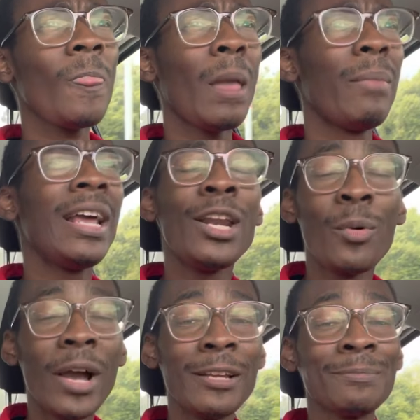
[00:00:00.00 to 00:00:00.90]
But
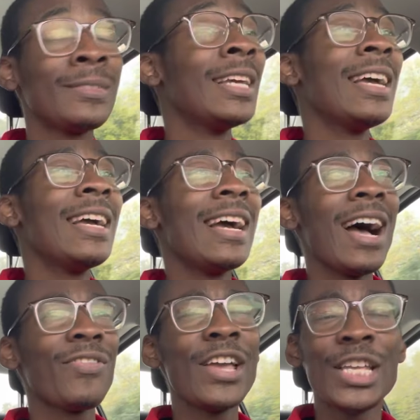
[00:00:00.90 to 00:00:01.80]
anyway,
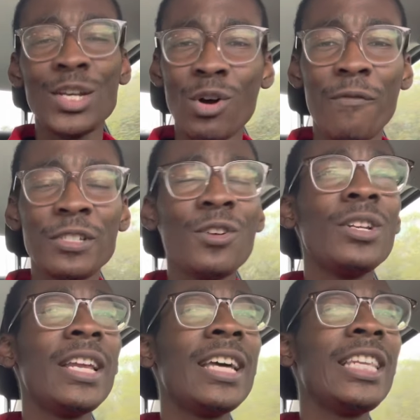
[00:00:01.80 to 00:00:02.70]
I thank you all for
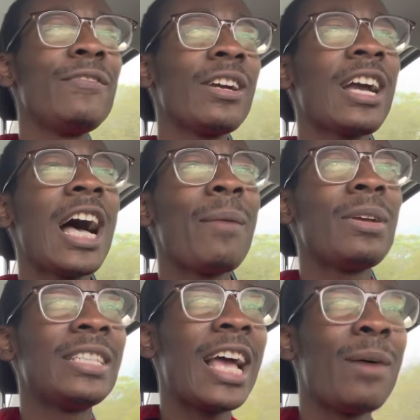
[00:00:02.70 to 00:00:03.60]
tuning in. Leave your
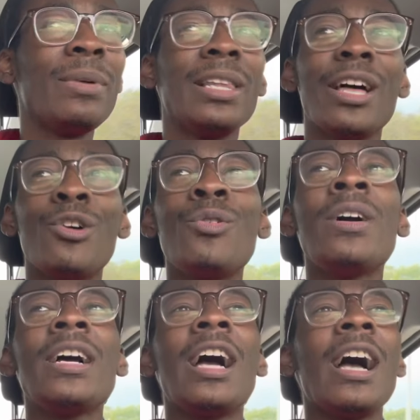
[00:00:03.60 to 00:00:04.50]
comments down below.